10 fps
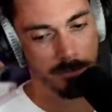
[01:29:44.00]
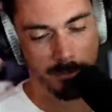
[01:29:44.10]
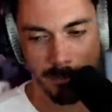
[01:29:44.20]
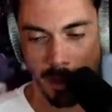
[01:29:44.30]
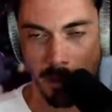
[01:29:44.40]

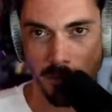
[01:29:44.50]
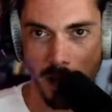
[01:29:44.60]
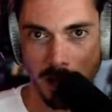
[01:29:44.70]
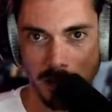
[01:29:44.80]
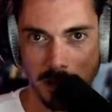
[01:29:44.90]
the
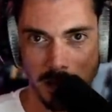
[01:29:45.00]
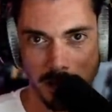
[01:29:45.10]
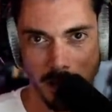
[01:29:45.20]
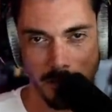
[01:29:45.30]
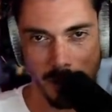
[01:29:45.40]
Defiant is
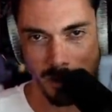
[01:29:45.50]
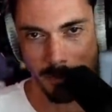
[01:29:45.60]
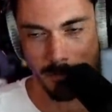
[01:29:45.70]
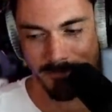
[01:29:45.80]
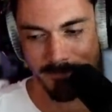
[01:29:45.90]
going
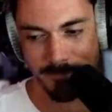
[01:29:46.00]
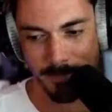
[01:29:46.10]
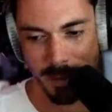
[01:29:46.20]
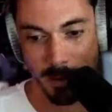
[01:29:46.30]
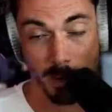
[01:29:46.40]
virtual
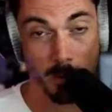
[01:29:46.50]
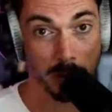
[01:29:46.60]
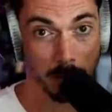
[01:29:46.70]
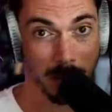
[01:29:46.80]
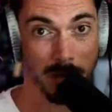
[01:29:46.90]
and we
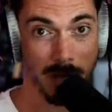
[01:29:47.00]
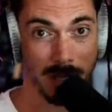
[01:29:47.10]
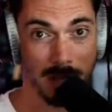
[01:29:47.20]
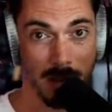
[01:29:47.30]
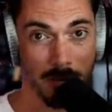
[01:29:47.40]
will be doing
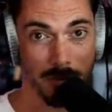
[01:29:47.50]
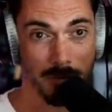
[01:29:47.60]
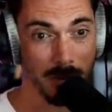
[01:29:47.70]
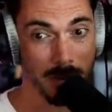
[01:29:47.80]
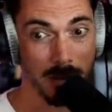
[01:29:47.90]
stuff
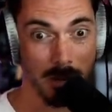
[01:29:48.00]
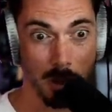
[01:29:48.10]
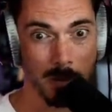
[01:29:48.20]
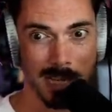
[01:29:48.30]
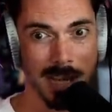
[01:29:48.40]
that
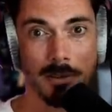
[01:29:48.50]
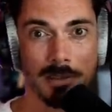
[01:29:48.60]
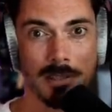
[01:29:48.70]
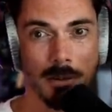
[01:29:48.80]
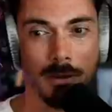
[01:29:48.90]
nobody else
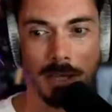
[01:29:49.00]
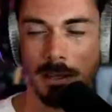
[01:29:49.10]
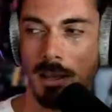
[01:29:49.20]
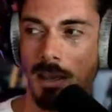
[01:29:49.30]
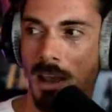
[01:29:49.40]
is doing.
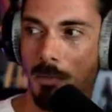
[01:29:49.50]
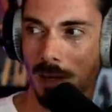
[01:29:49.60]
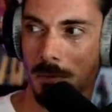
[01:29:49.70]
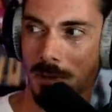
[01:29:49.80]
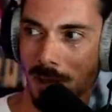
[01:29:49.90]
and we're
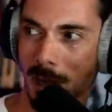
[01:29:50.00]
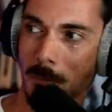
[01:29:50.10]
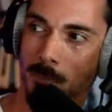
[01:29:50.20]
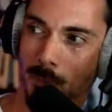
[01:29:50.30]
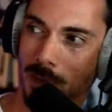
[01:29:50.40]
going to be doing it
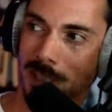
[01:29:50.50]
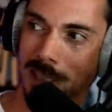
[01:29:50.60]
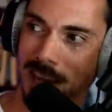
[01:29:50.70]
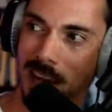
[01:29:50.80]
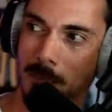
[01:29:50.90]
pretty
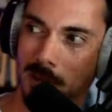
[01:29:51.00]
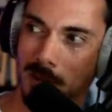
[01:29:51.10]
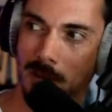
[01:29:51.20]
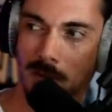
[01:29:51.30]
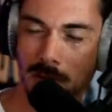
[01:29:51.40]
damn
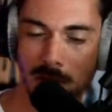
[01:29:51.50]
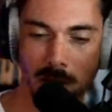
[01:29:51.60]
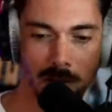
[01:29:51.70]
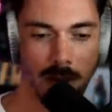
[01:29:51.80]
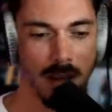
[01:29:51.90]
soon.
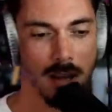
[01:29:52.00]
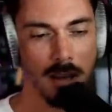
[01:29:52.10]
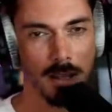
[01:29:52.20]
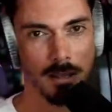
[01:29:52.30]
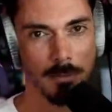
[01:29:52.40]
So
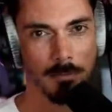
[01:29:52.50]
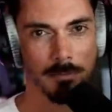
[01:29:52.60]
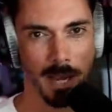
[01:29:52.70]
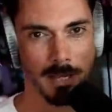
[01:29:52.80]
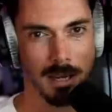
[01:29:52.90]

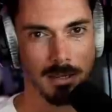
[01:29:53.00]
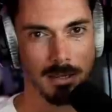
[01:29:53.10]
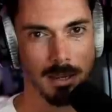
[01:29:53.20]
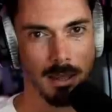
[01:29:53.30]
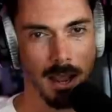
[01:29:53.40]
pay attention
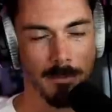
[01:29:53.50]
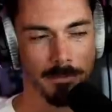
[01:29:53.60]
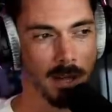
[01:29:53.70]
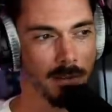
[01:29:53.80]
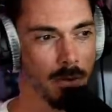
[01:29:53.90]
to that.
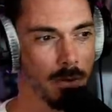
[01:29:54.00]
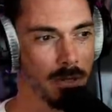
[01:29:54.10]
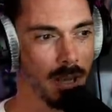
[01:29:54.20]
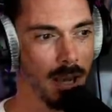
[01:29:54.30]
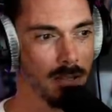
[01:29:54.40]
And of course,
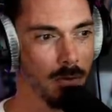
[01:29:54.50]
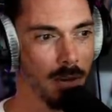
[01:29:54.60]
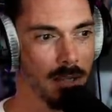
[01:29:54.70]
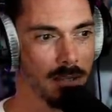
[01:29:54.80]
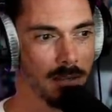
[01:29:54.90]
as always,